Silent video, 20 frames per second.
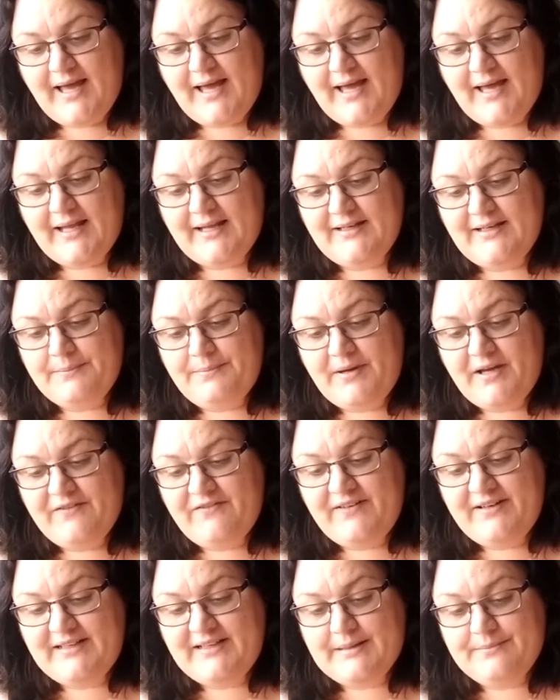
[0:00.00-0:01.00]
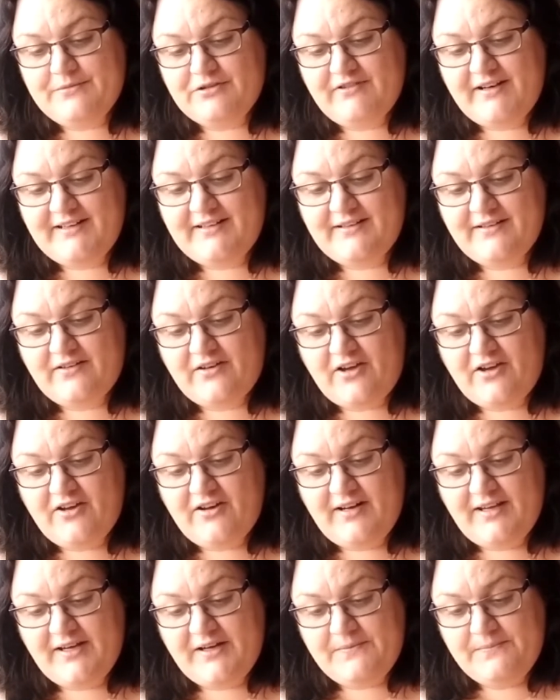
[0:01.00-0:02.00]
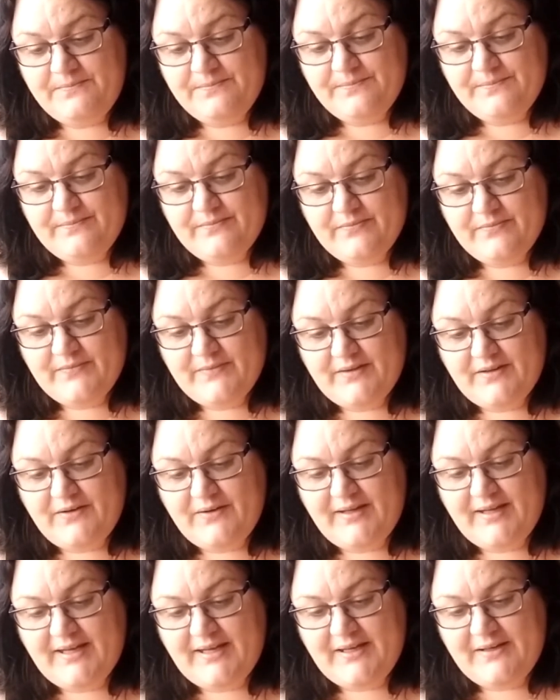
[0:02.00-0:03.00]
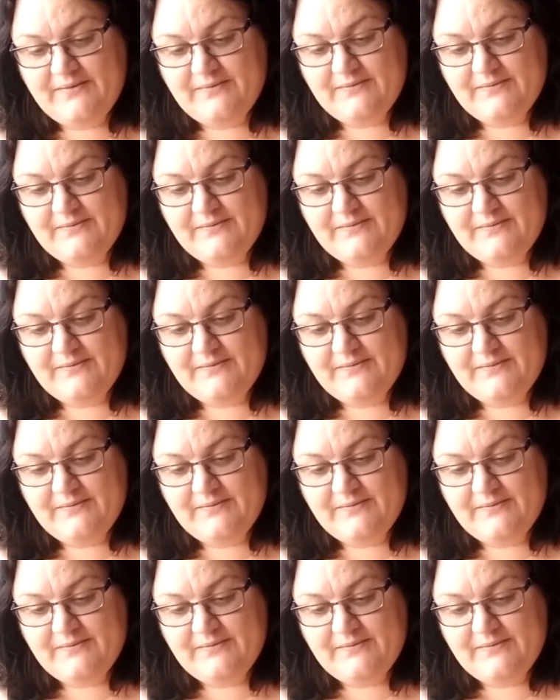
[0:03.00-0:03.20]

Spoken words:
Hadn't he perfectly demonstrated it earlier? Okay.